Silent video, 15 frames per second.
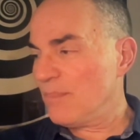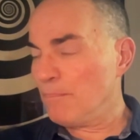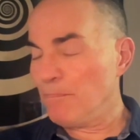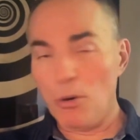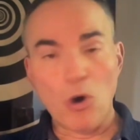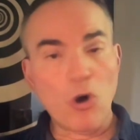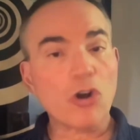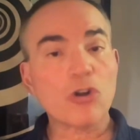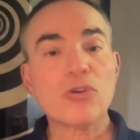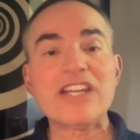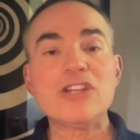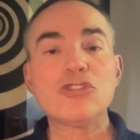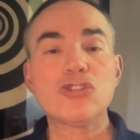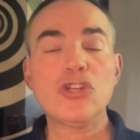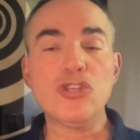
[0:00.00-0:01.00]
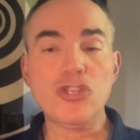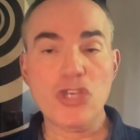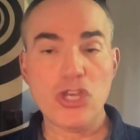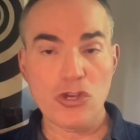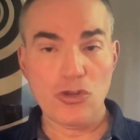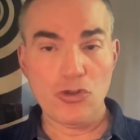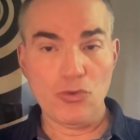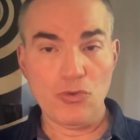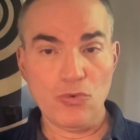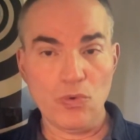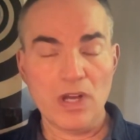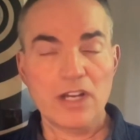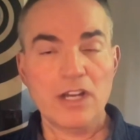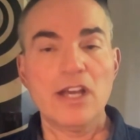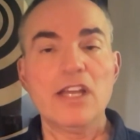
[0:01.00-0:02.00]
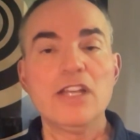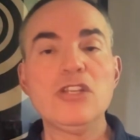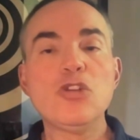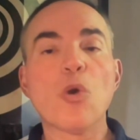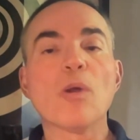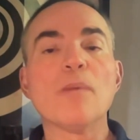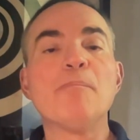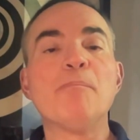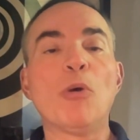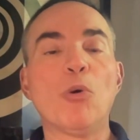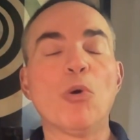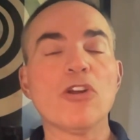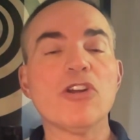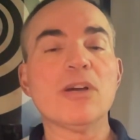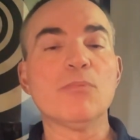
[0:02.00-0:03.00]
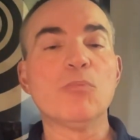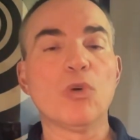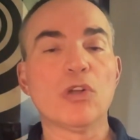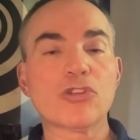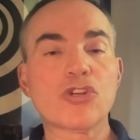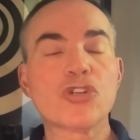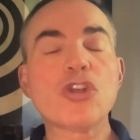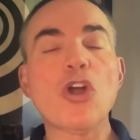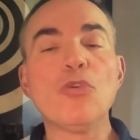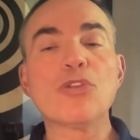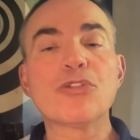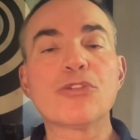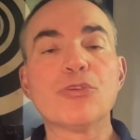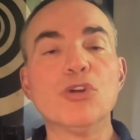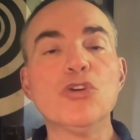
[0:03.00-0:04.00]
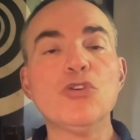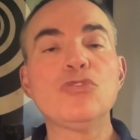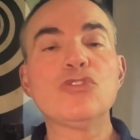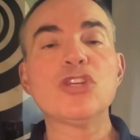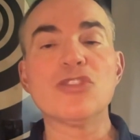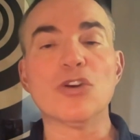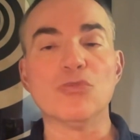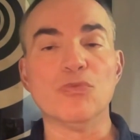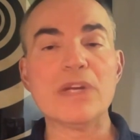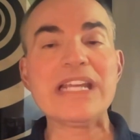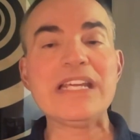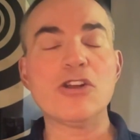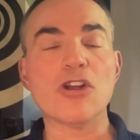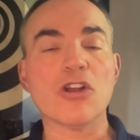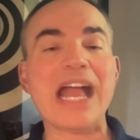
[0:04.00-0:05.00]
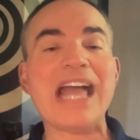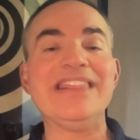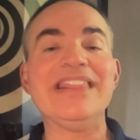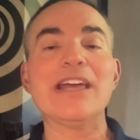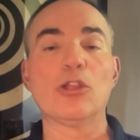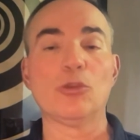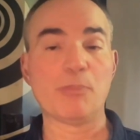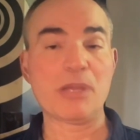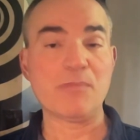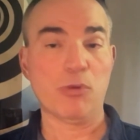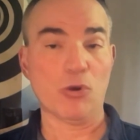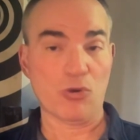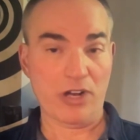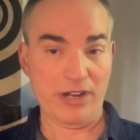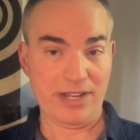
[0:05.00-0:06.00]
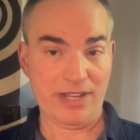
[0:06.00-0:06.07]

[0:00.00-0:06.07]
boring to you, your boredom will show through to the reader and they'll be bored.